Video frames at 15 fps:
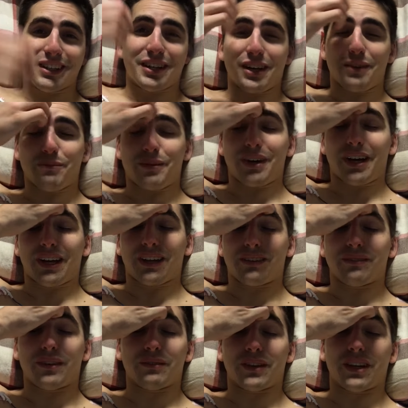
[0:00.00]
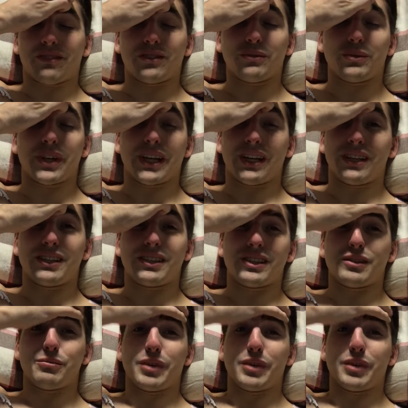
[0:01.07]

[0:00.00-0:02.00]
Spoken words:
I'm gonna have to wait